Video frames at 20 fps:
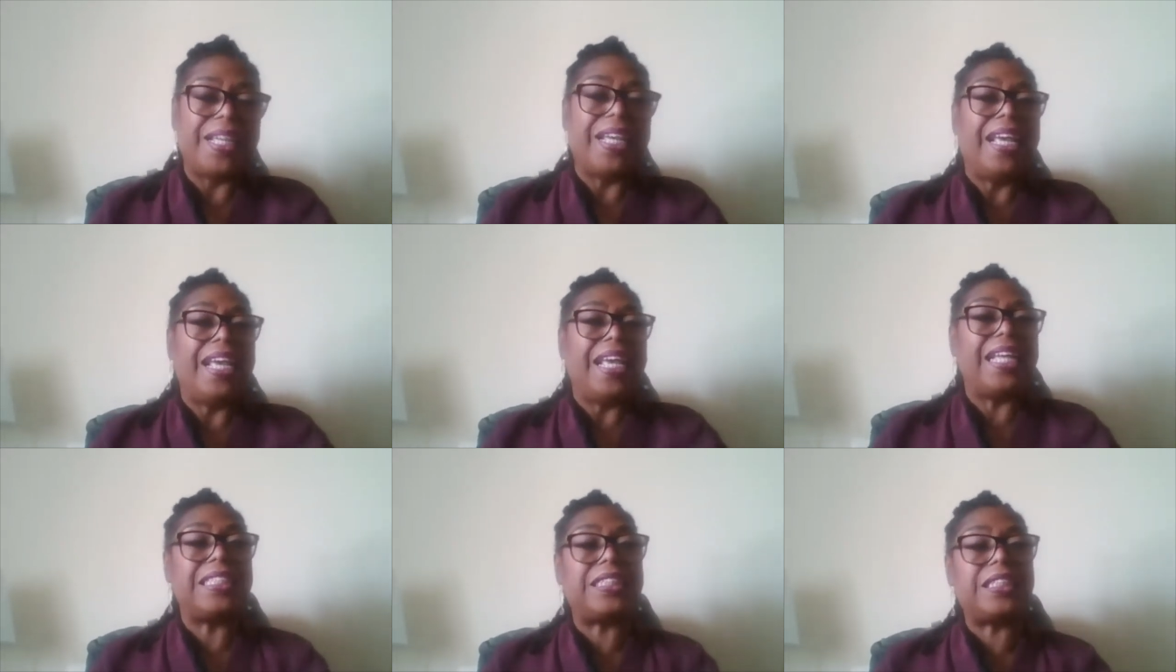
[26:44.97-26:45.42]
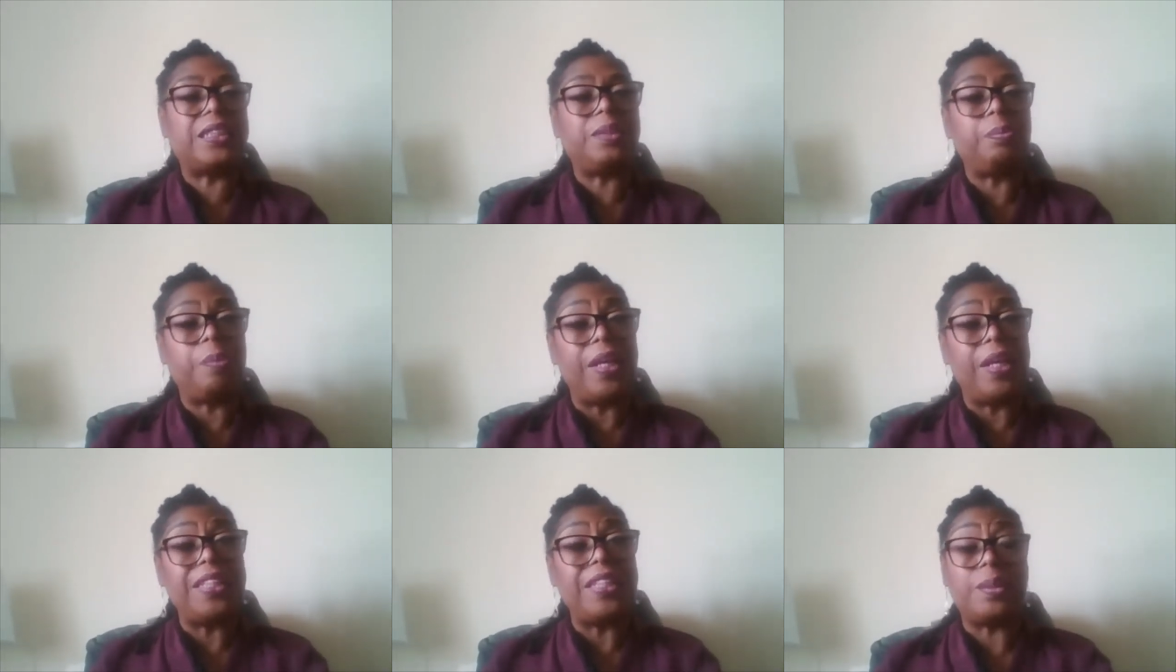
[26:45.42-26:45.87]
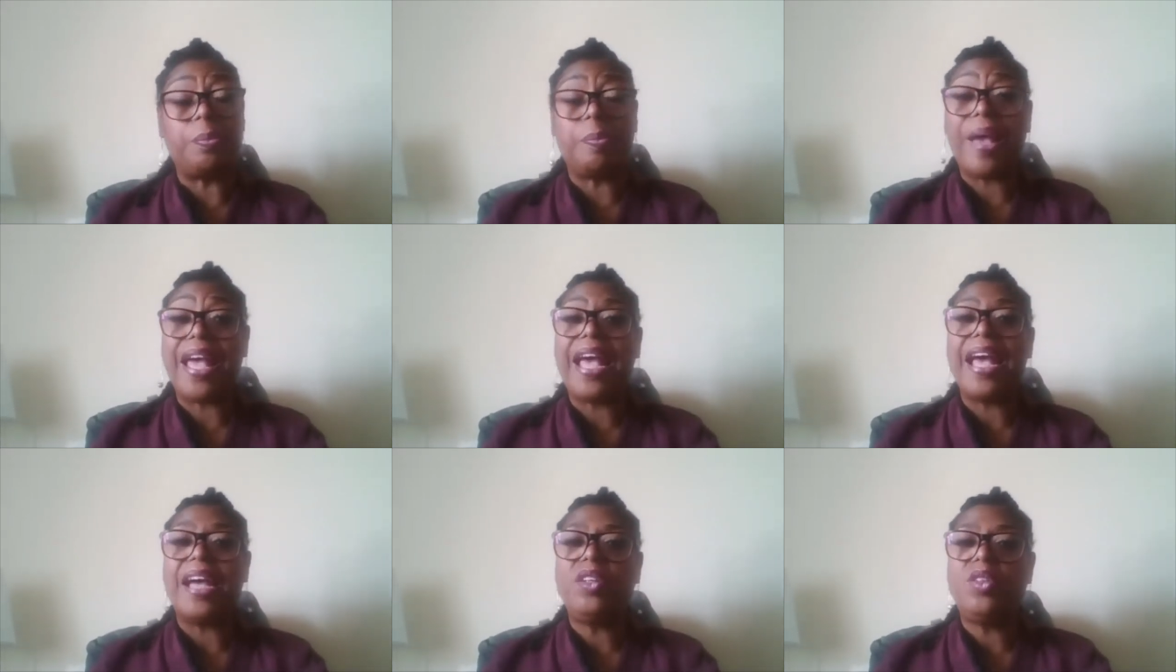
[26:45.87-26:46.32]
it's, de- it's about
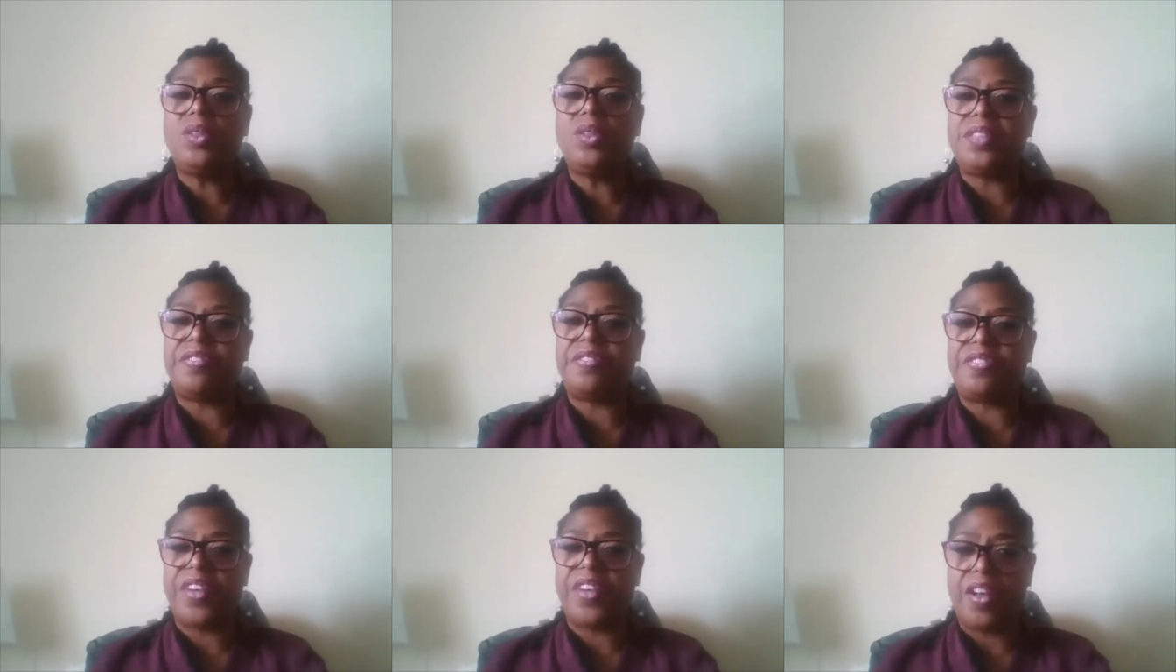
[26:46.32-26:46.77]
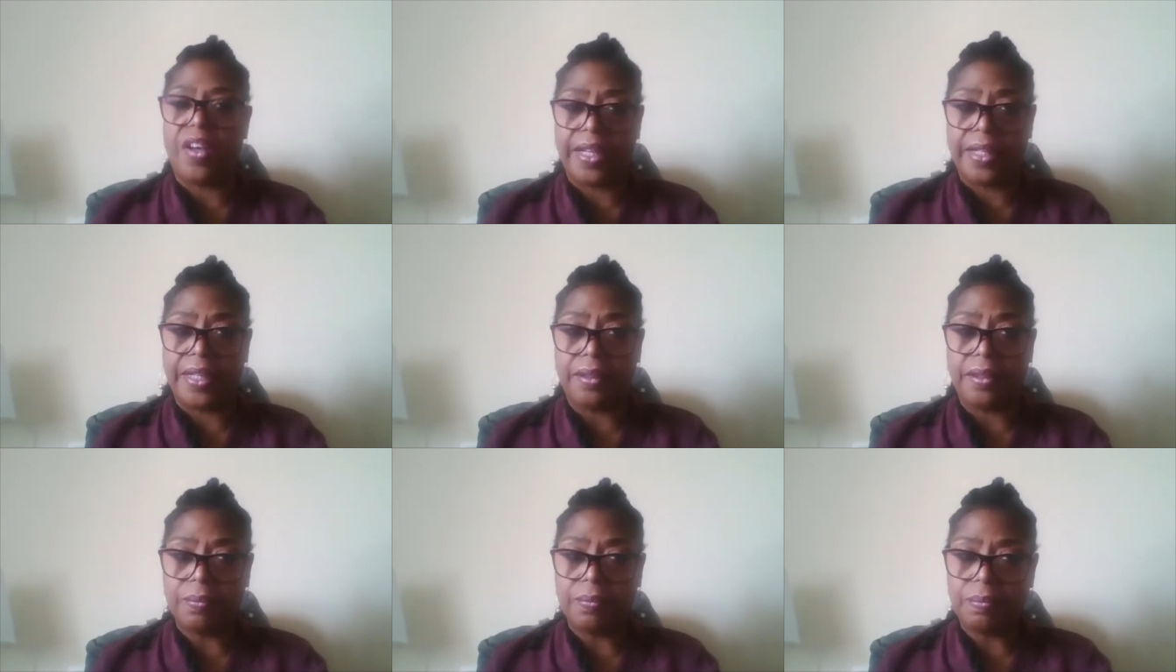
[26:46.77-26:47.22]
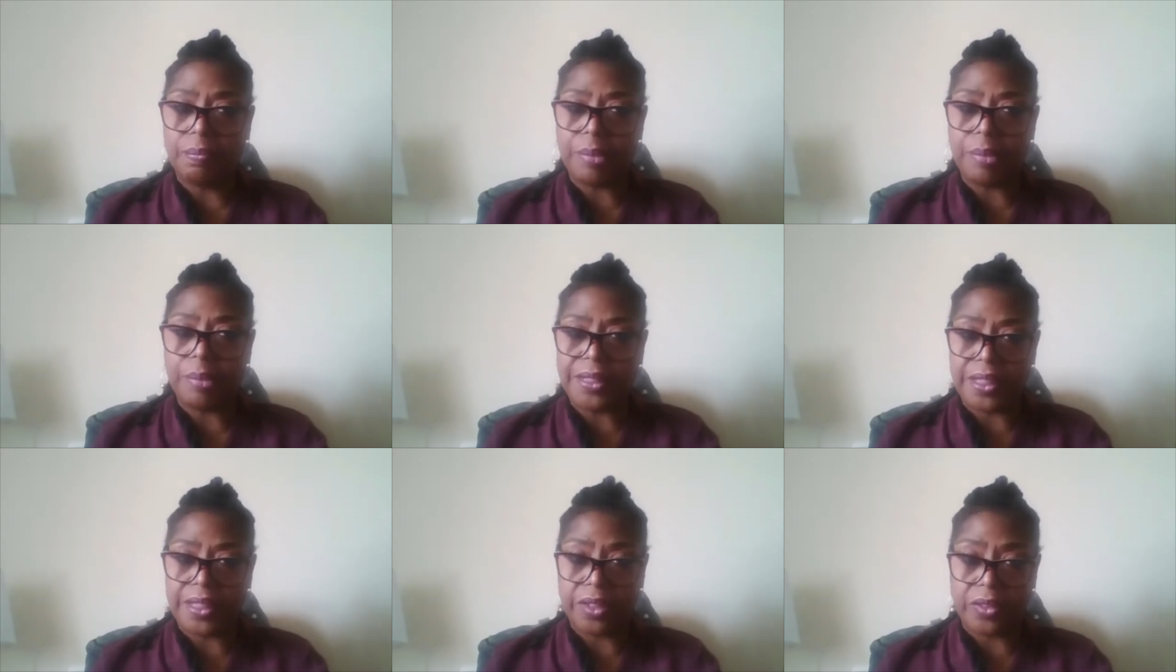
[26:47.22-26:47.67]
how you define
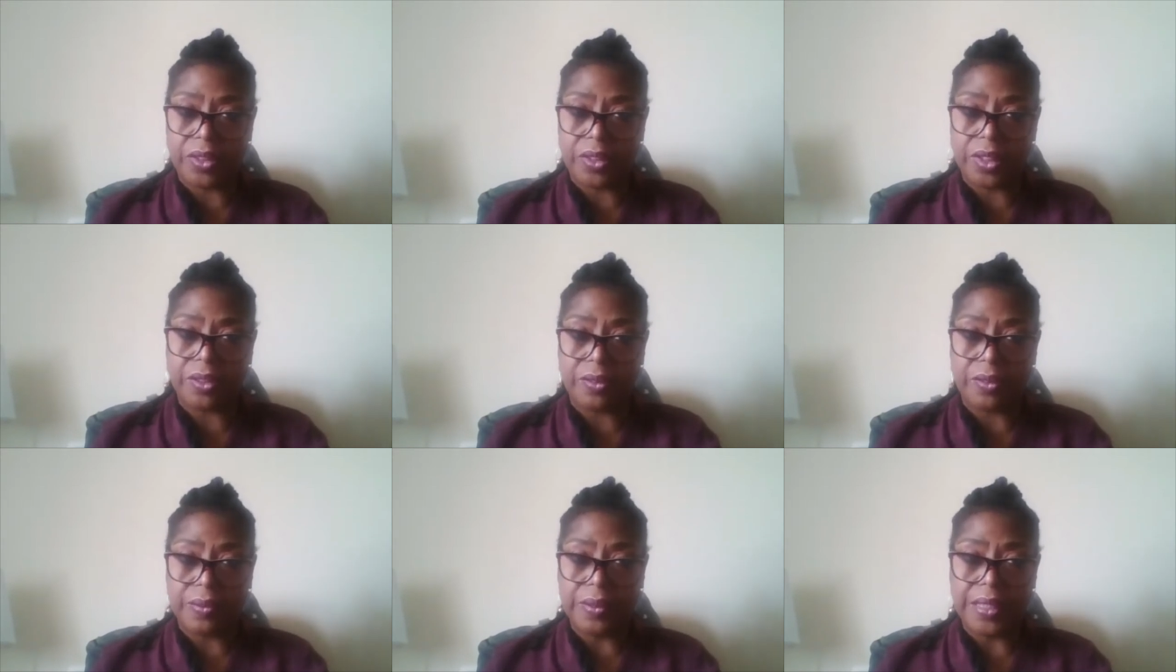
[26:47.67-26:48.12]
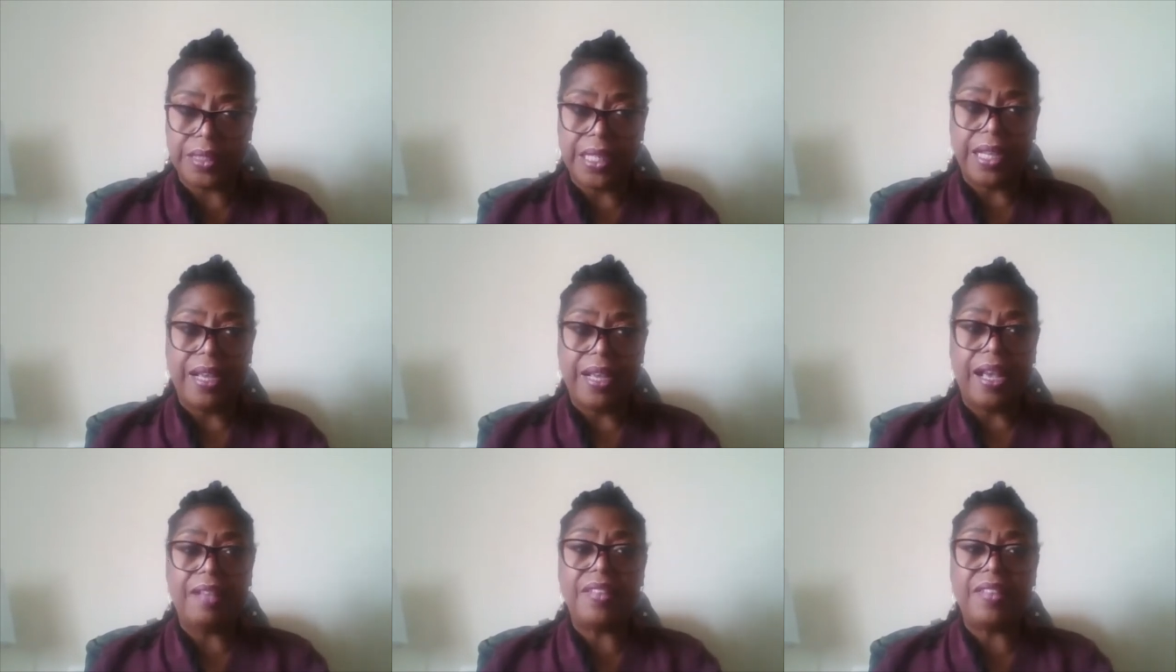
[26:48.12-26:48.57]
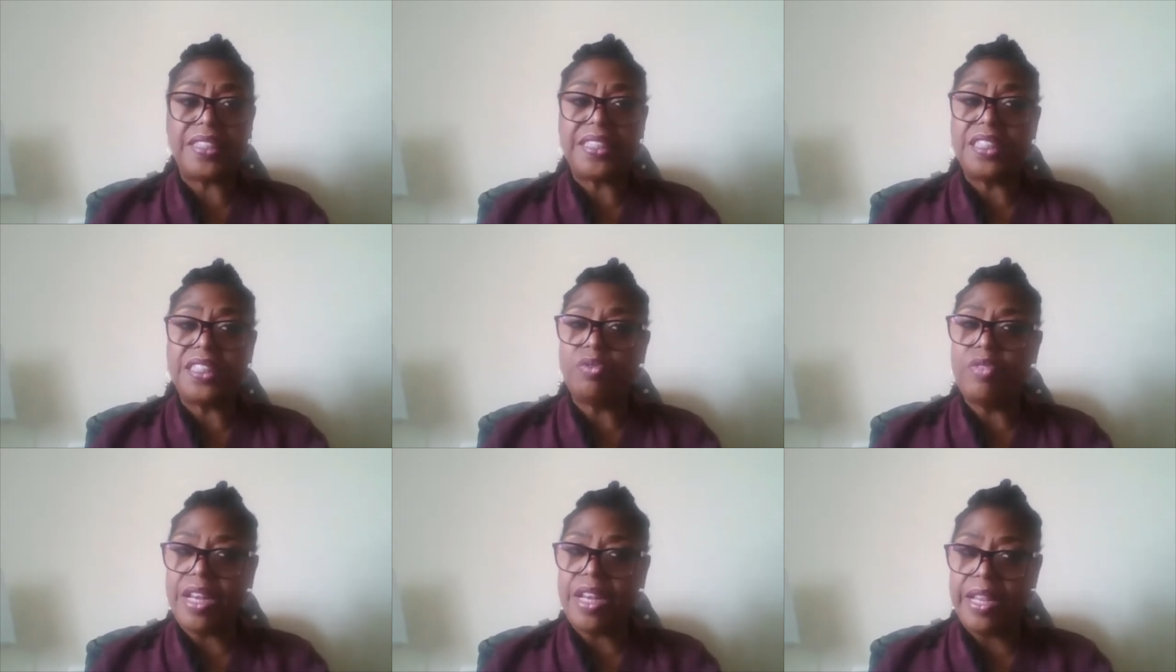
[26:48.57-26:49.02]
Pentecostal. And this is
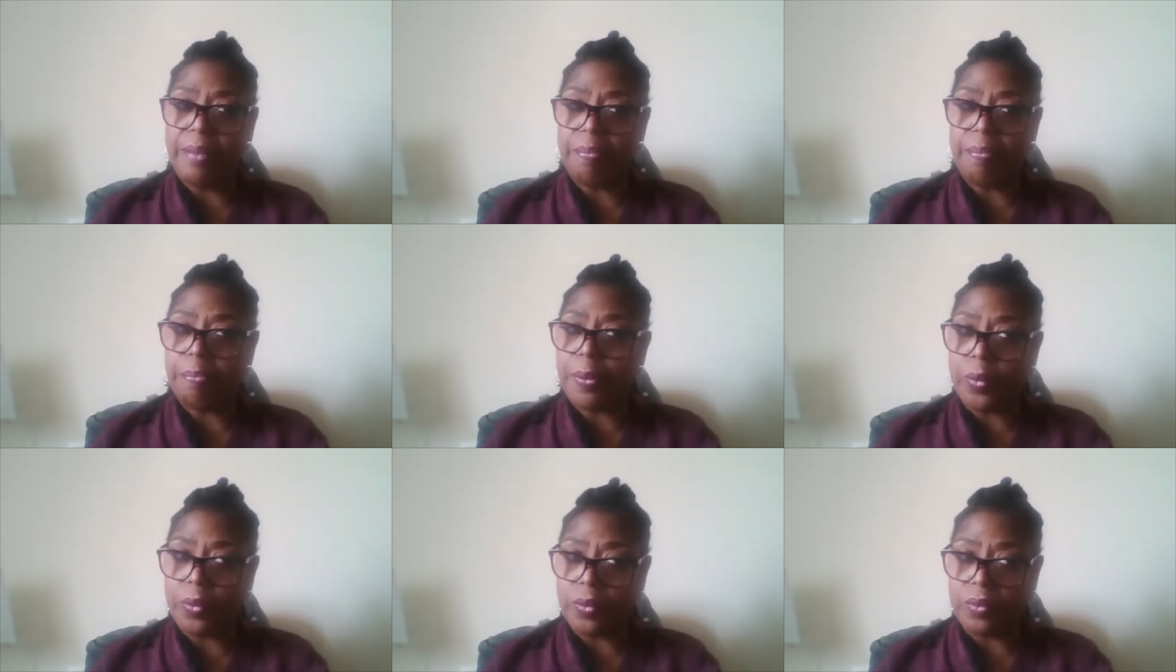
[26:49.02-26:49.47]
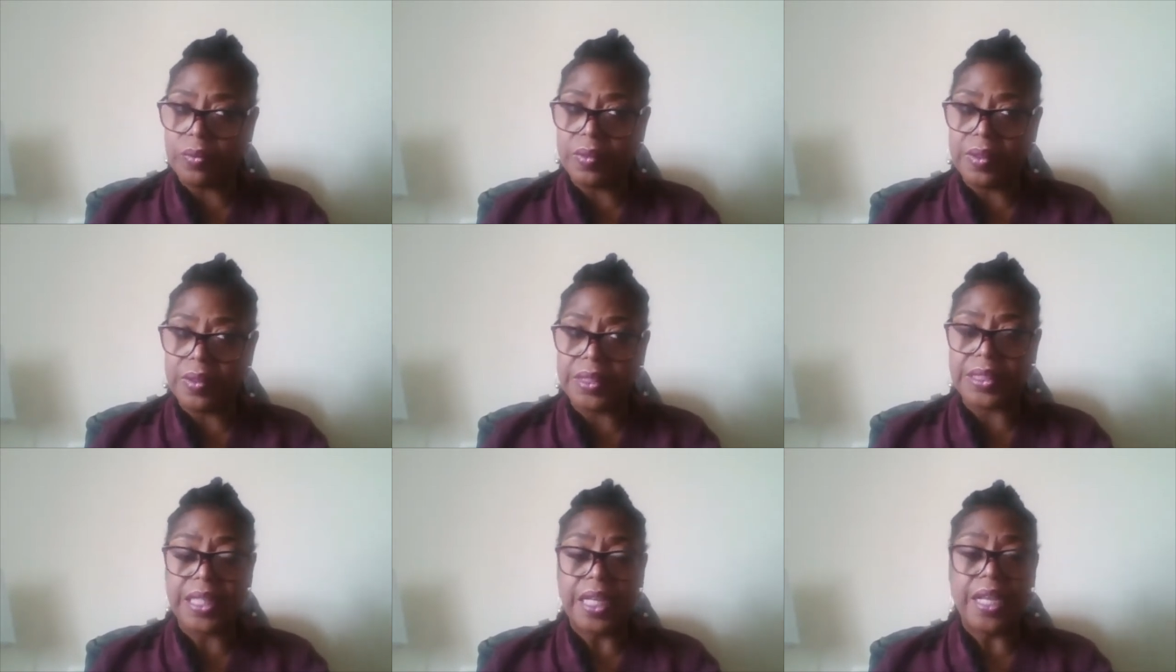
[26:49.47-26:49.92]
really important.